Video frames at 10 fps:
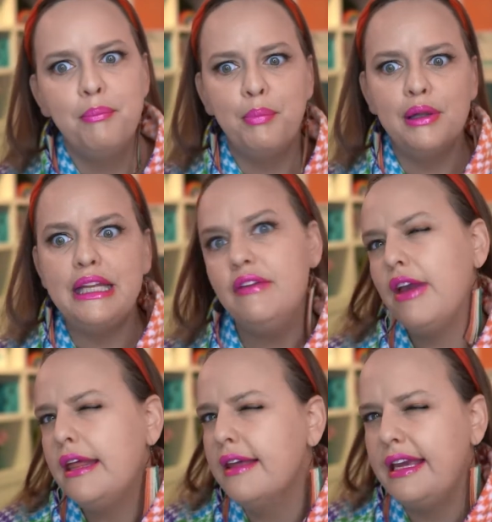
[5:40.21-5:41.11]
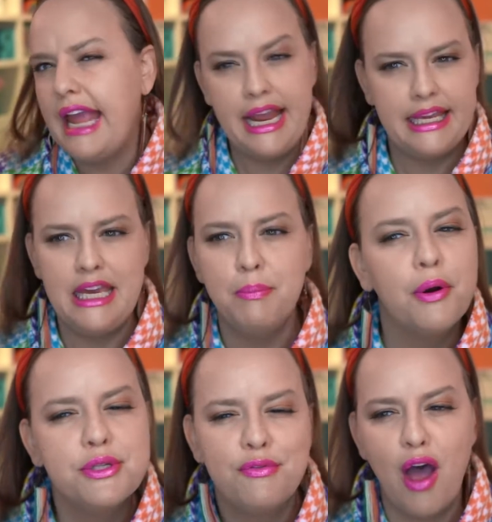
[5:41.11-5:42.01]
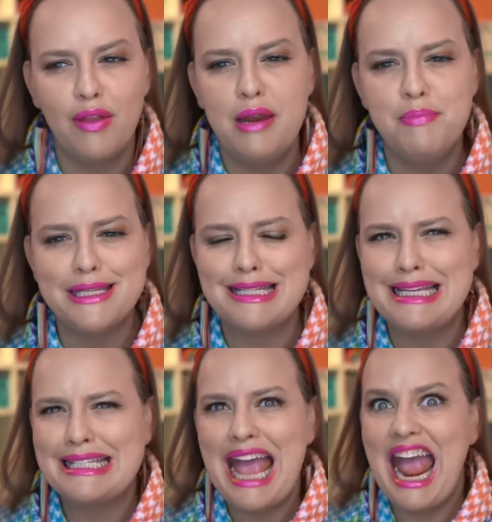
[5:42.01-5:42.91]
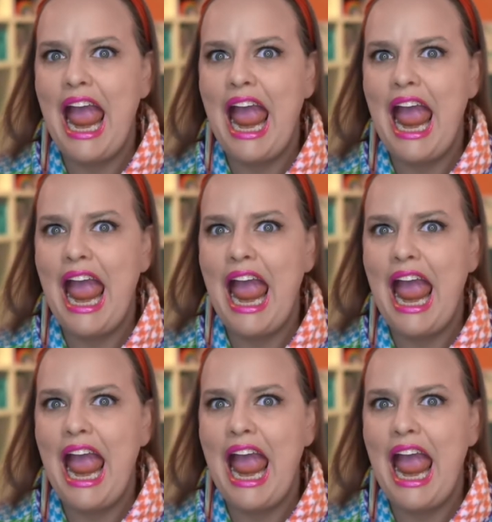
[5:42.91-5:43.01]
believing the gatekeepers of online business